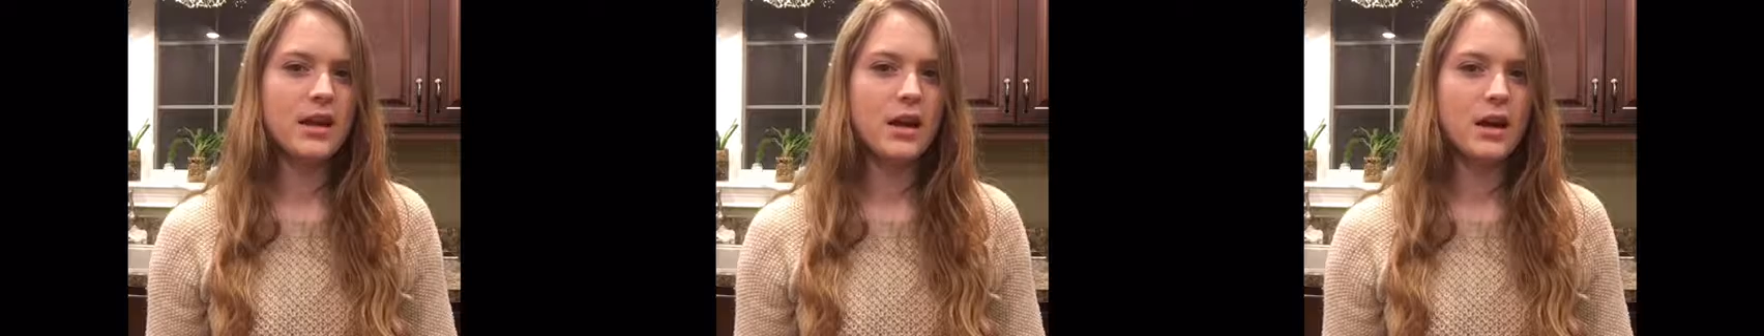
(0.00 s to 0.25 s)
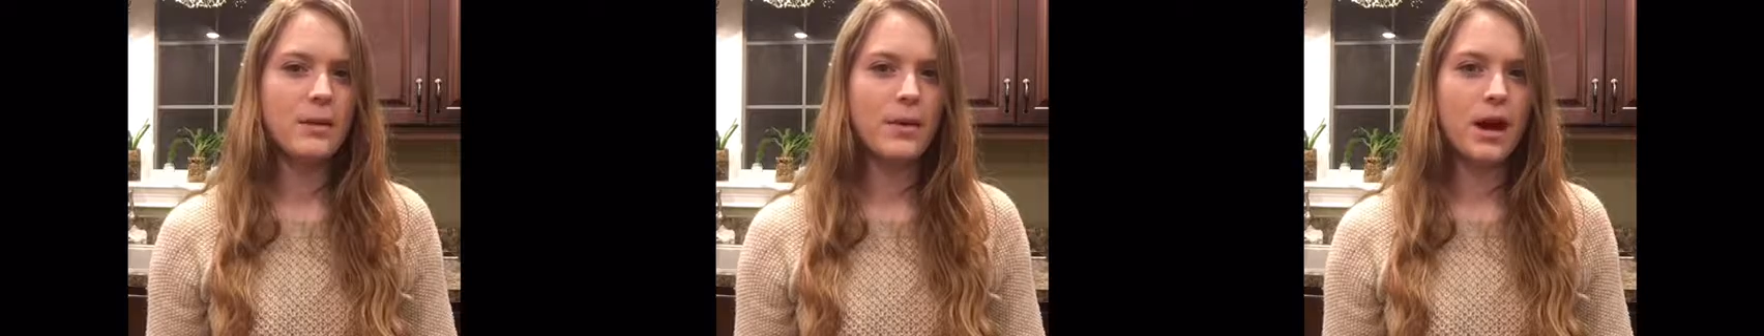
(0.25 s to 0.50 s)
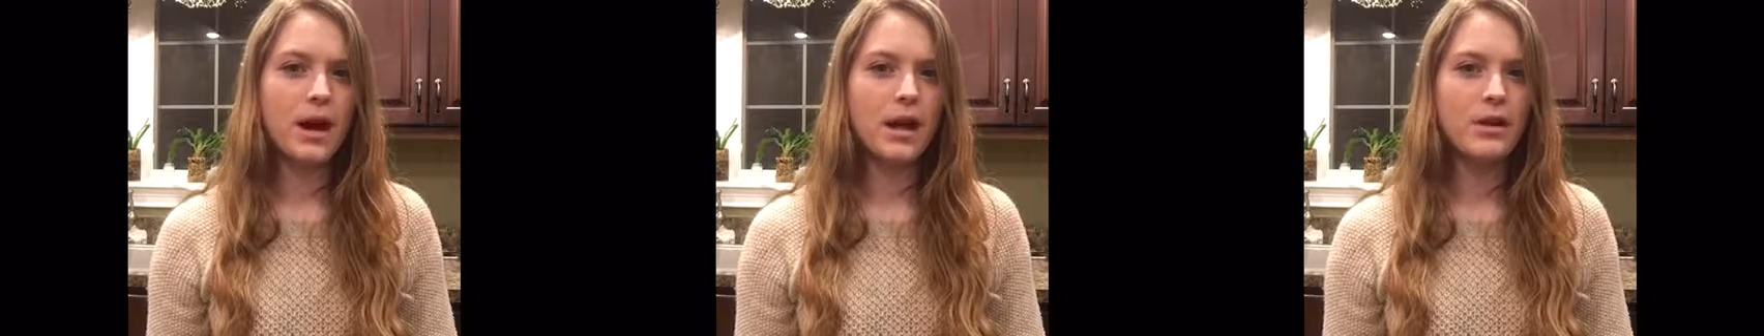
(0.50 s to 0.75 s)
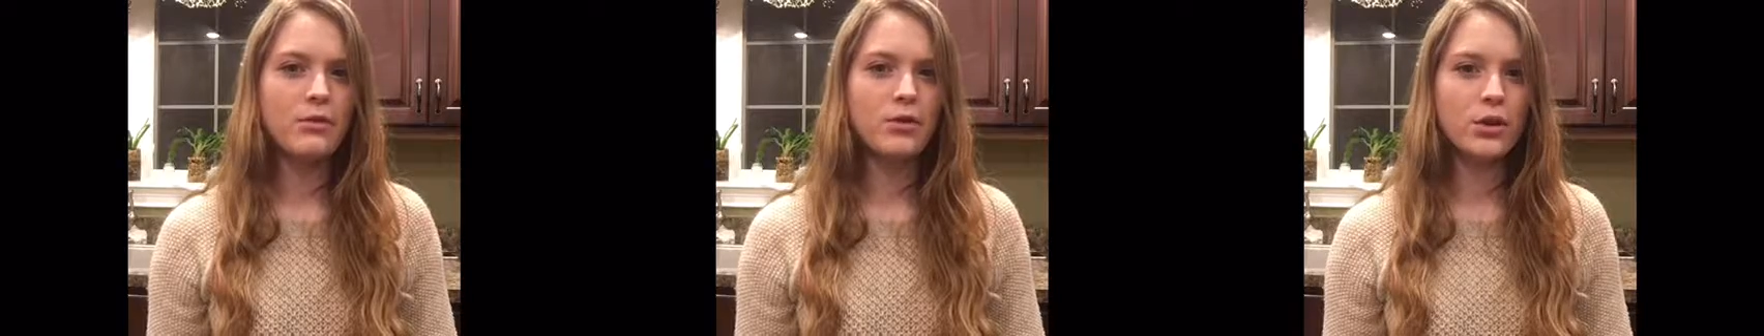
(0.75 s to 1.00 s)

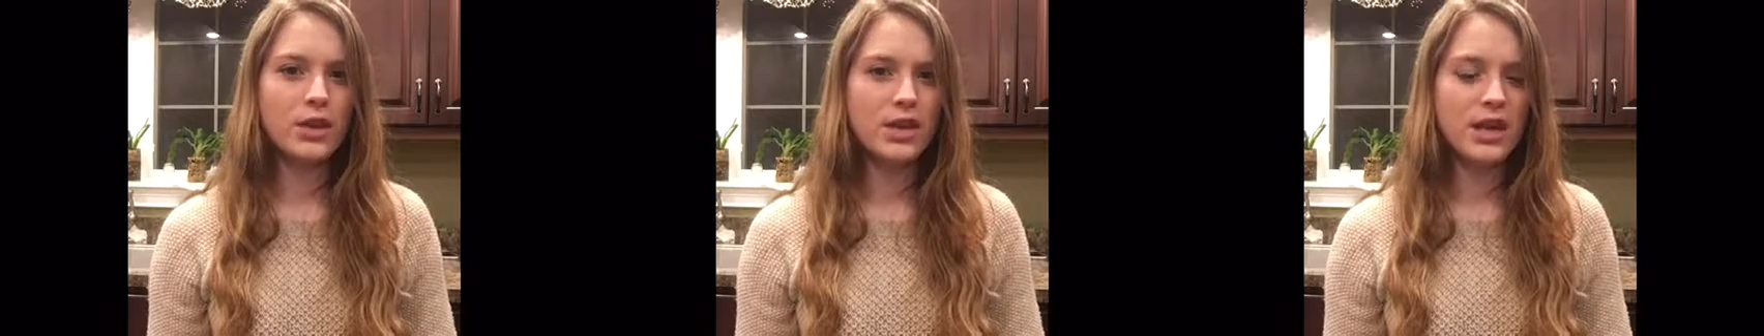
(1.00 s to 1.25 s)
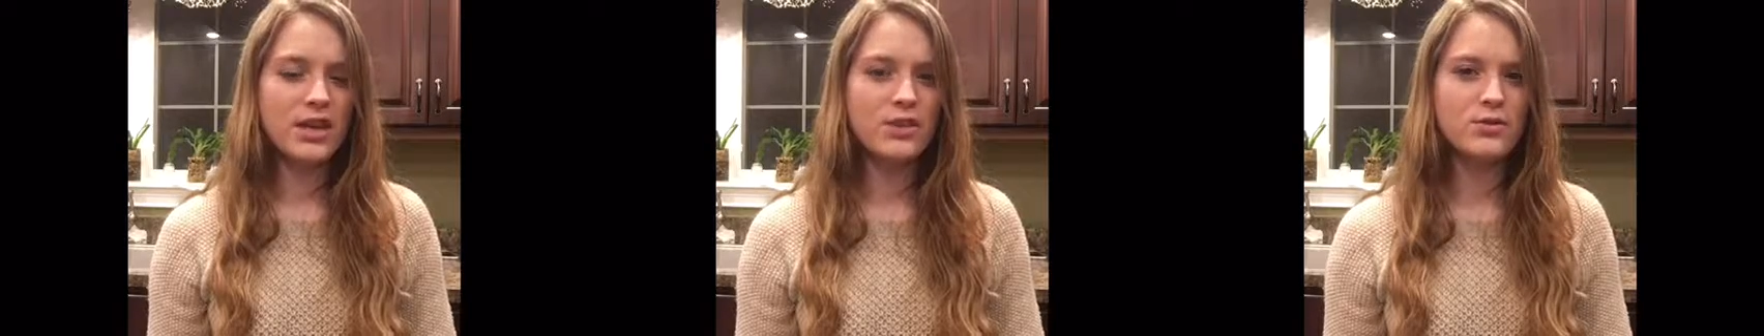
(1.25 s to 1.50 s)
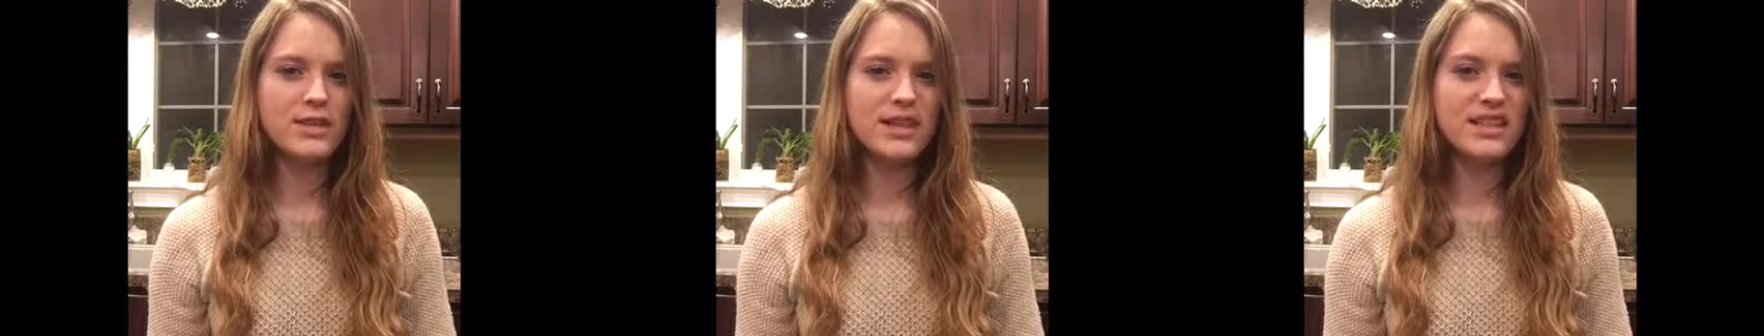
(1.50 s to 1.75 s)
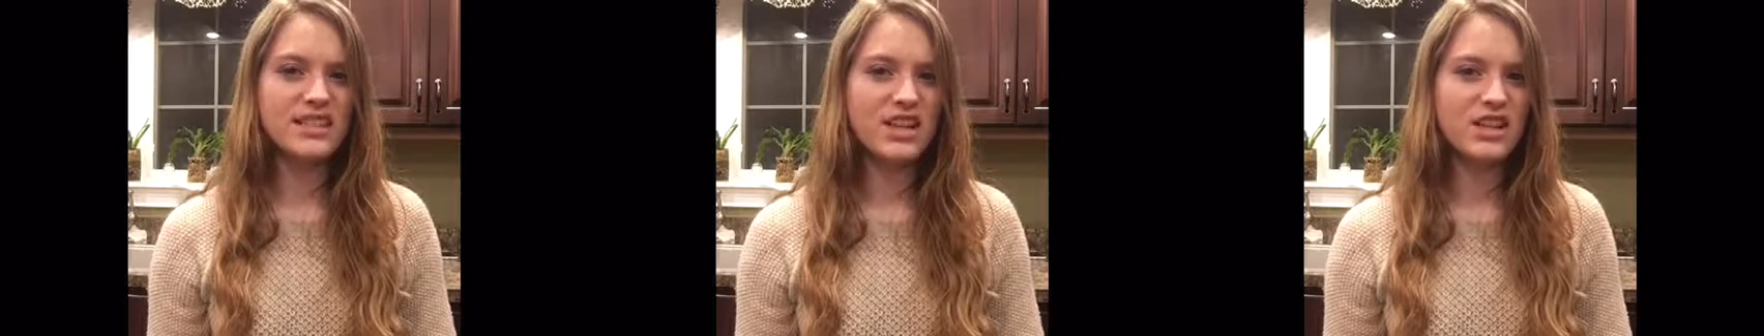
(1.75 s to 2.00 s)
I really like
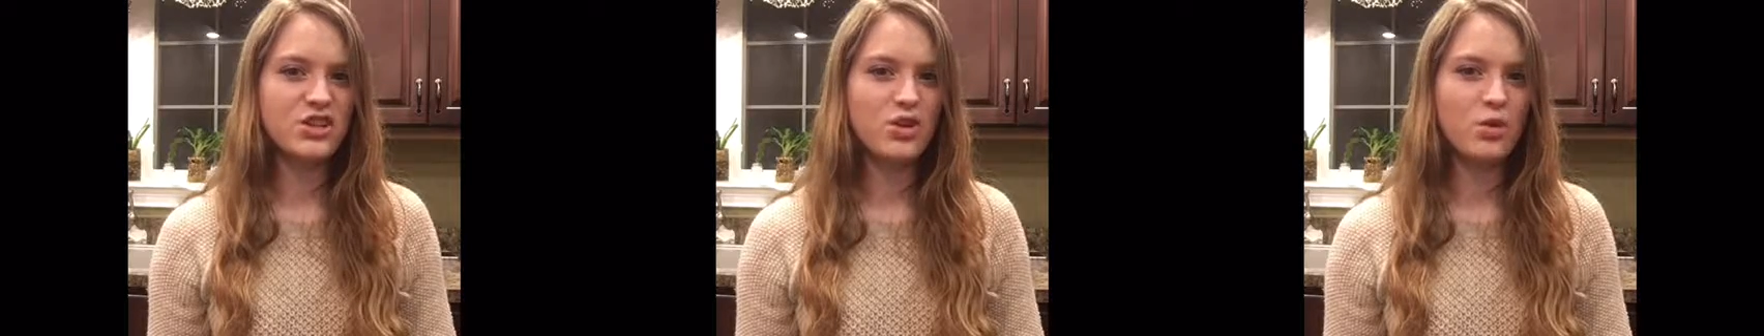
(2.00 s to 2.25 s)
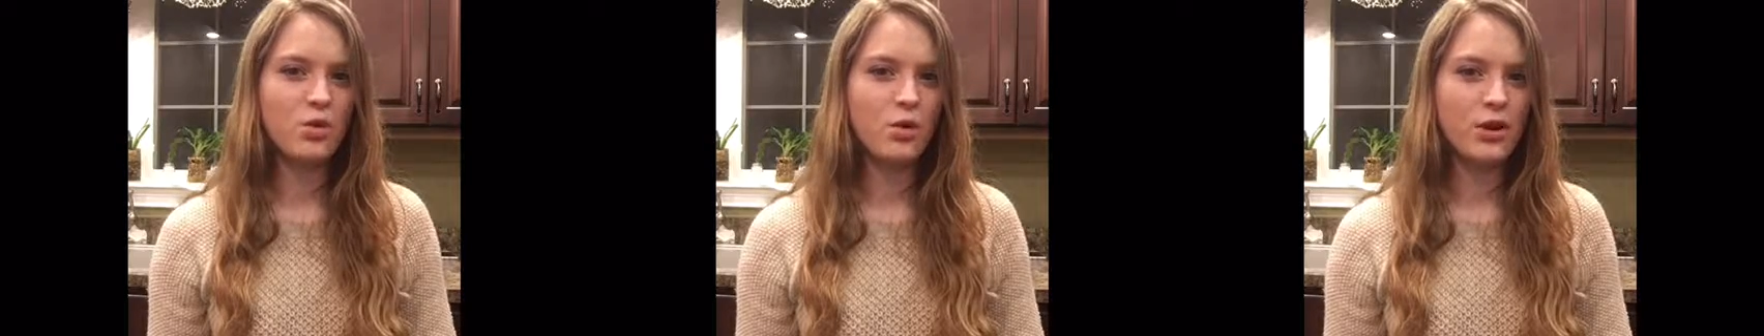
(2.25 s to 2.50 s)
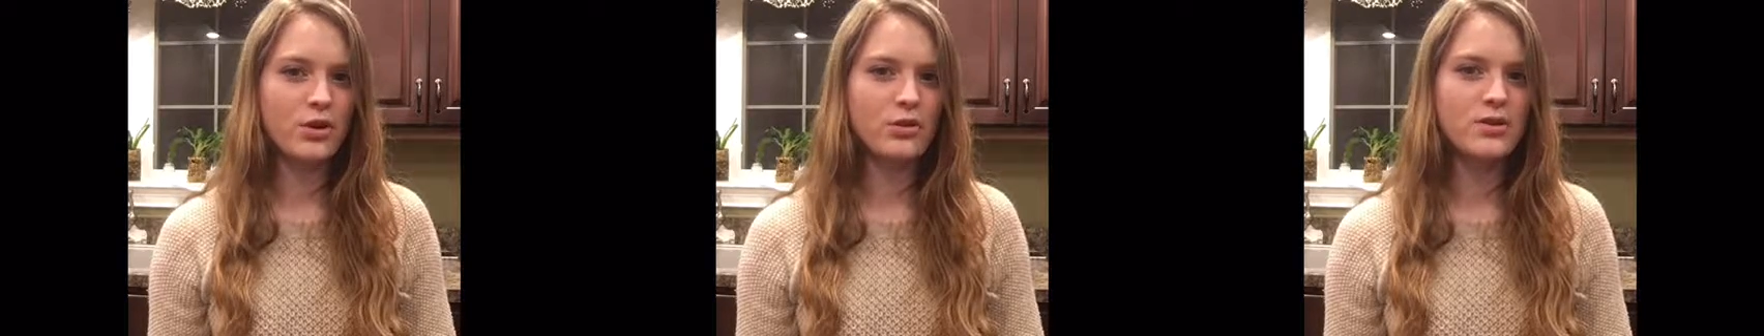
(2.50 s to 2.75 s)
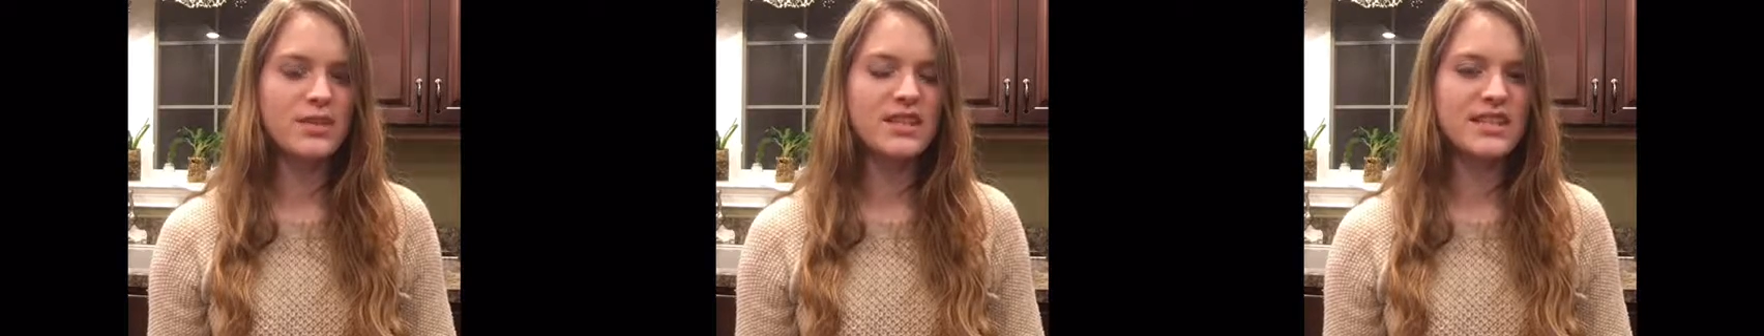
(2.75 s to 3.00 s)
using essential
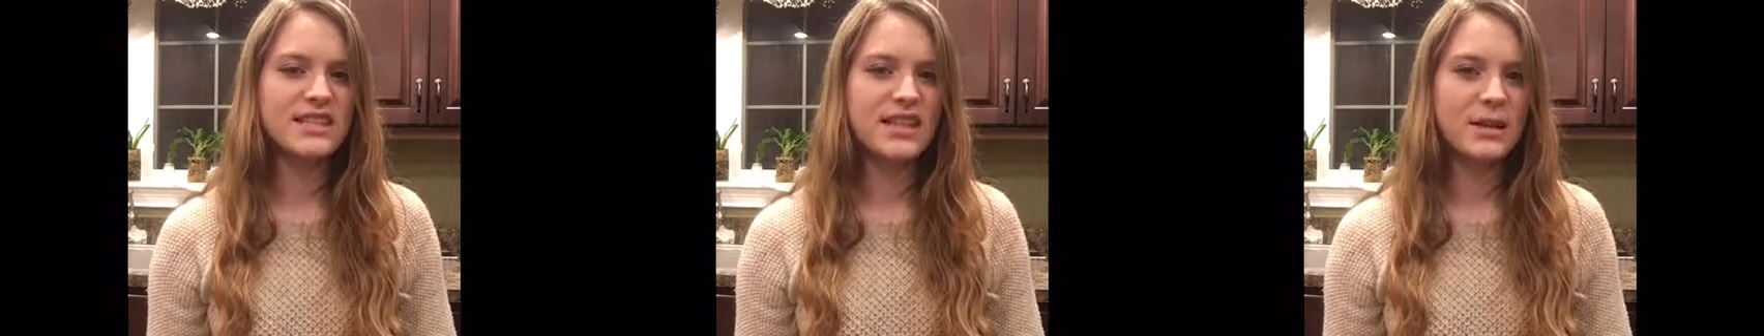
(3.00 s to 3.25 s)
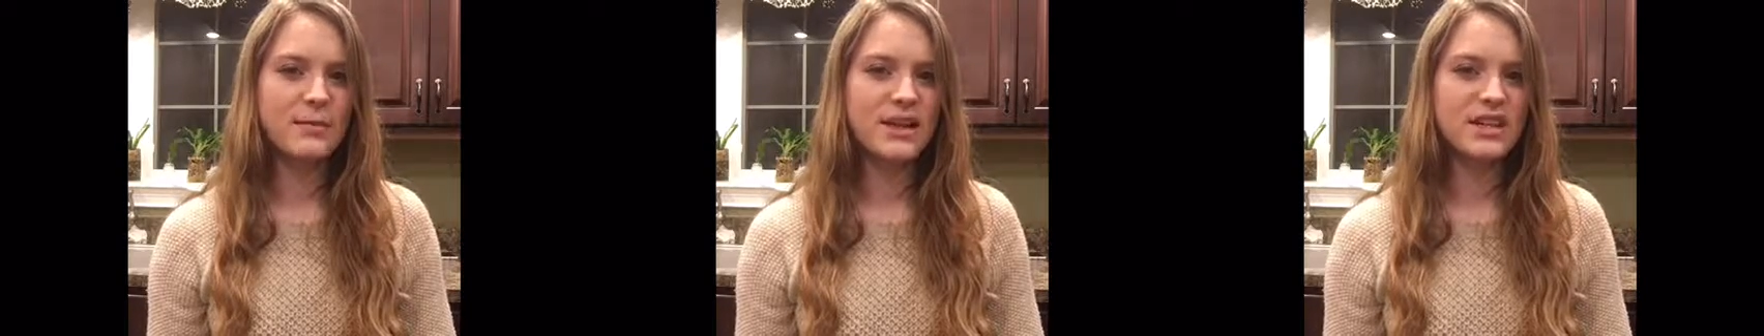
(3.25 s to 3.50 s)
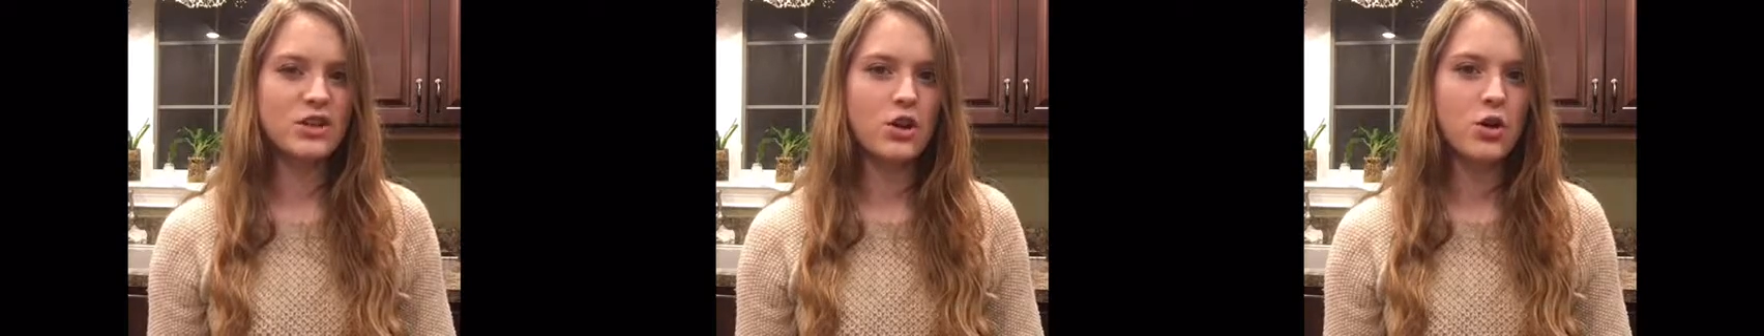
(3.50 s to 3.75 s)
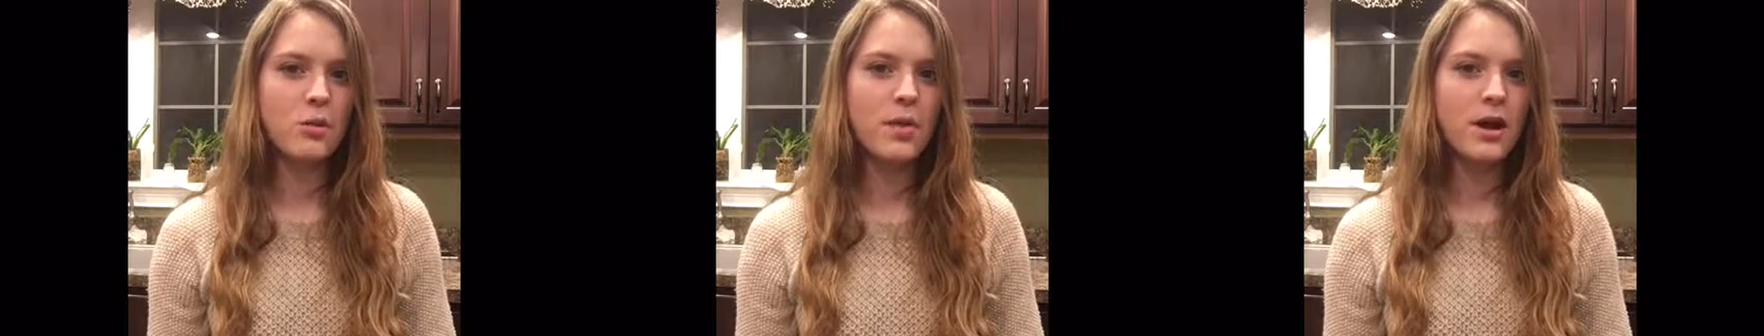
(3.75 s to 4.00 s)
oils to scent my
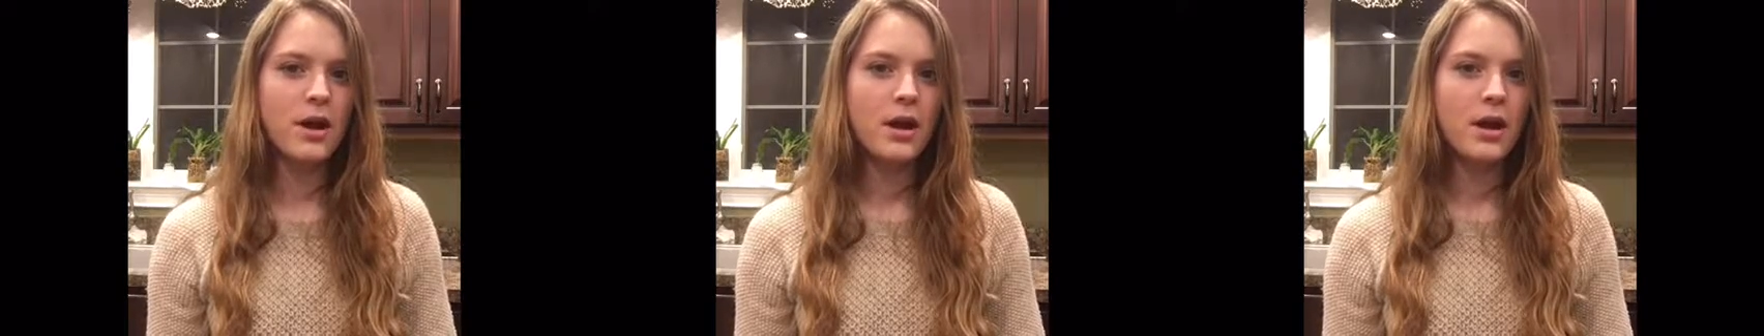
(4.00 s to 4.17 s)
soap.